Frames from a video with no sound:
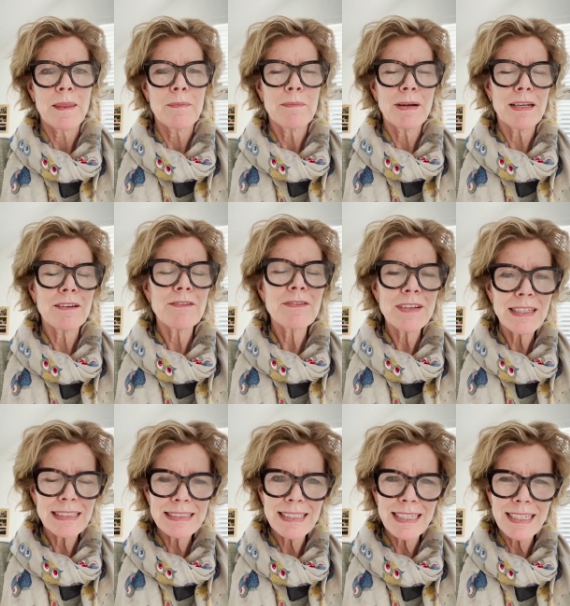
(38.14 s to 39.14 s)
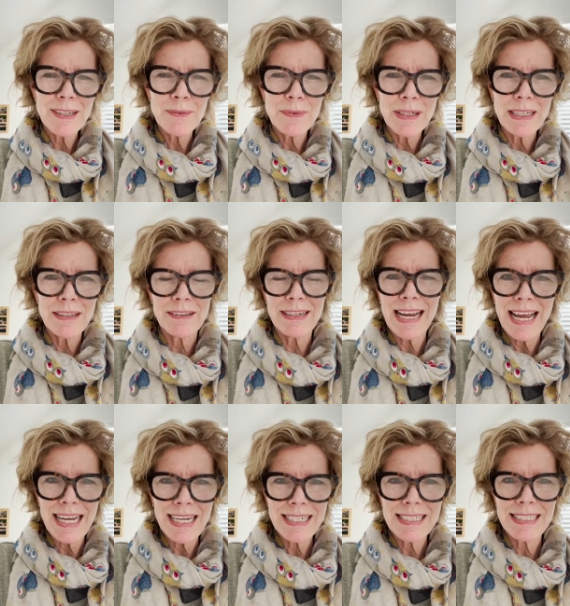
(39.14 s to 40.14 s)
But it feels like we are
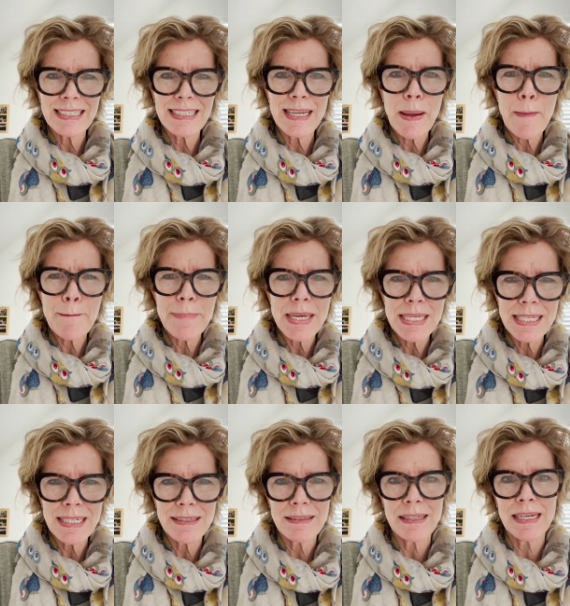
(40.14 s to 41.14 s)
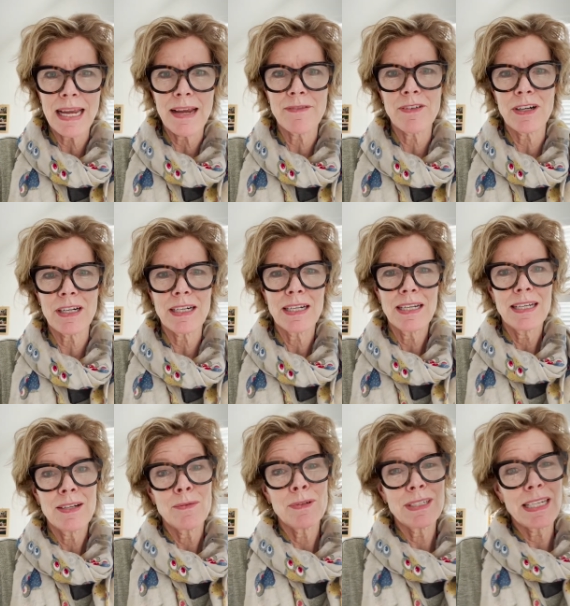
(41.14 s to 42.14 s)
actually busier than ever.
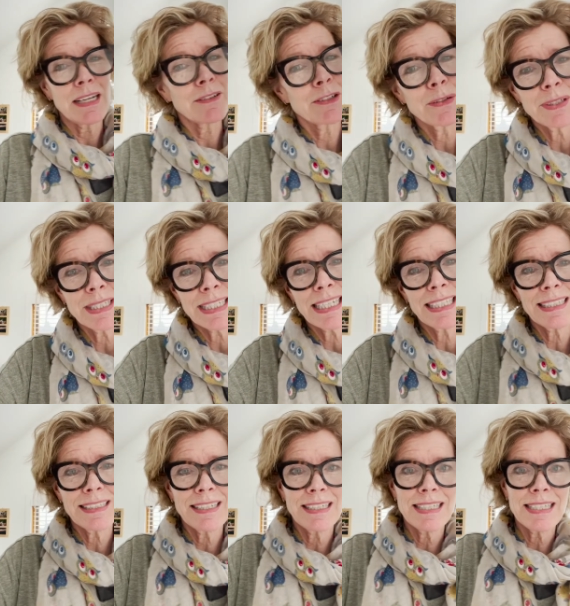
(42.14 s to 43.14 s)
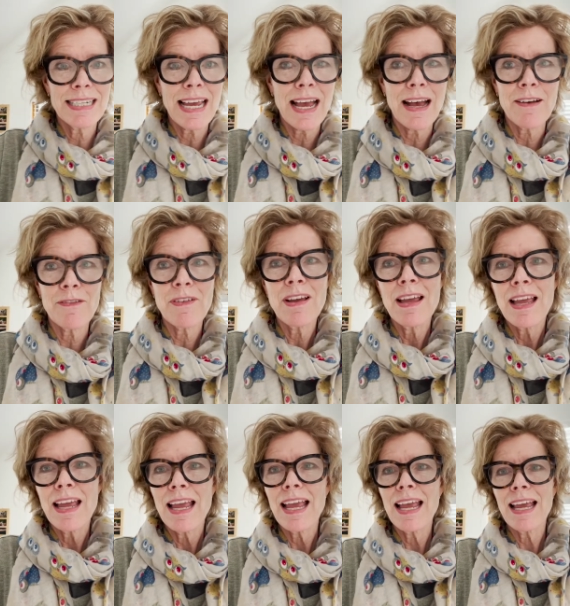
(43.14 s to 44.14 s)
We're down to a skeleton staff,
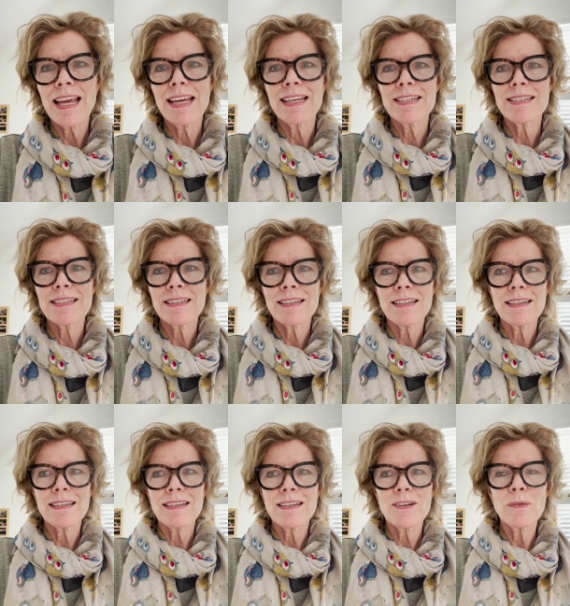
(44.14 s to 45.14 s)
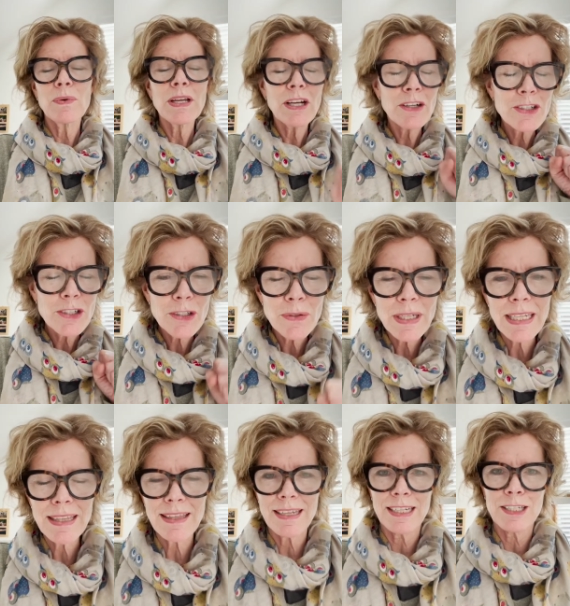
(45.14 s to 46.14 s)
and we are doing
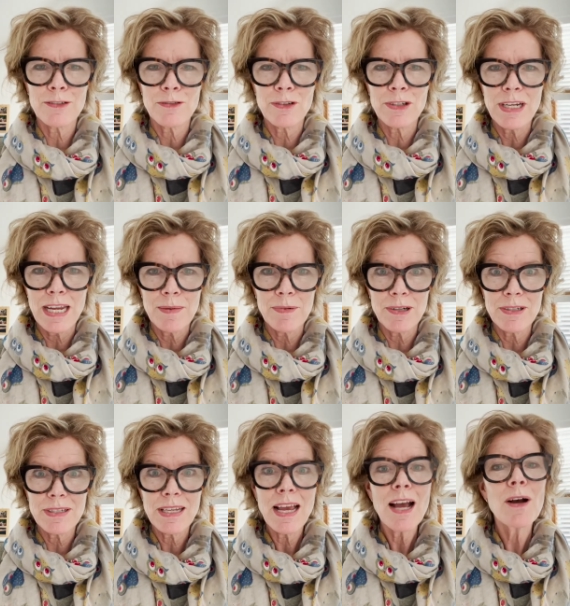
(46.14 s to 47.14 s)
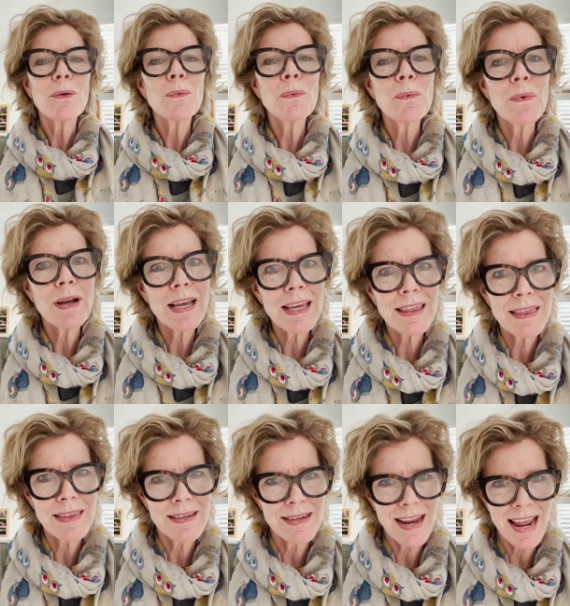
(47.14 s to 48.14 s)
things for neighbors with
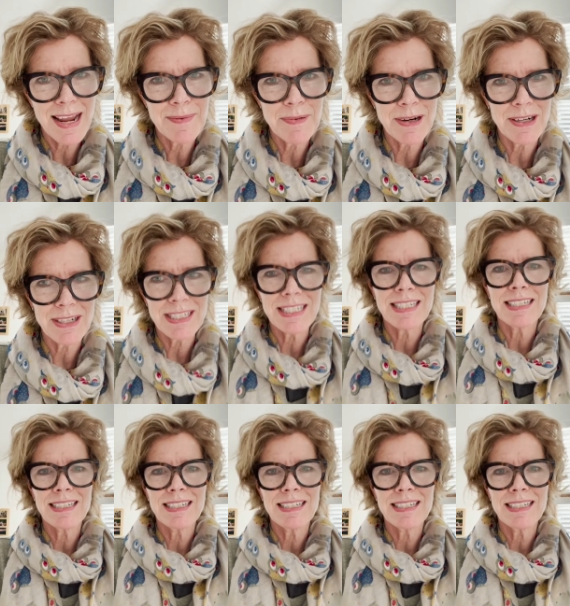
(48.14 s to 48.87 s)
neighbors.